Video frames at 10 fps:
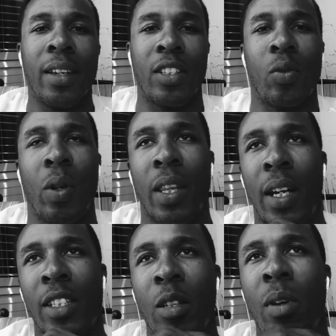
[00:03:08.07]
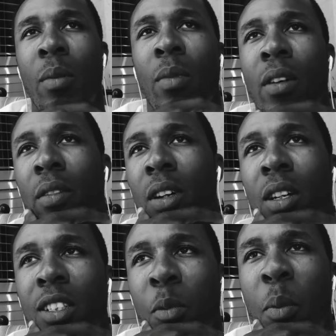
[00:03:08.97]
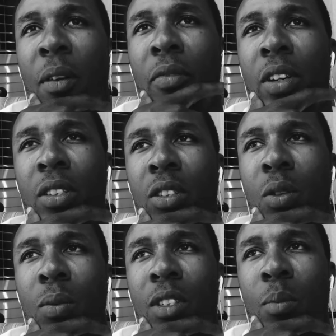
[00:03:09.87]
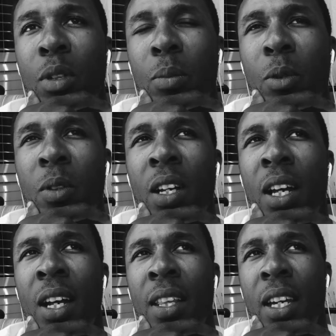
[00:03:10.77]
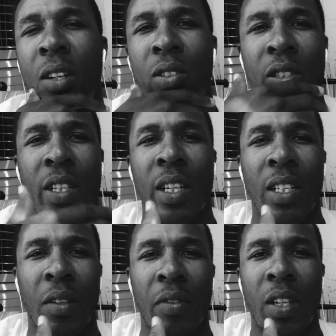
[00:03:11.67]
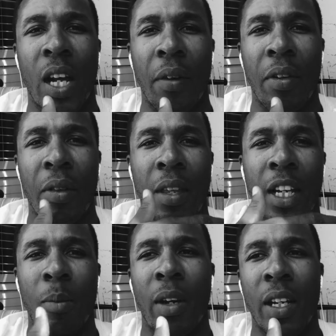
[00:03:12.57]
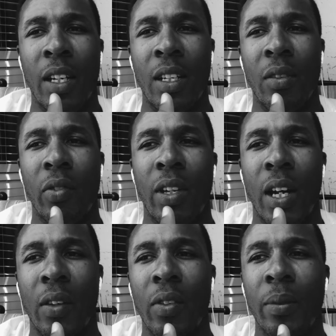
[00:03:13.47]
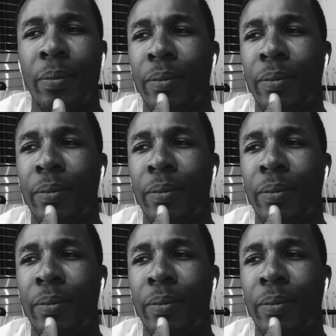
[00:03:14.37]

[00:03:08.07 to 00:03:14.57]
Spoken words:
This is one thing I tell some of my friends too, and some people that are just getting into photography or thinking about getting into photography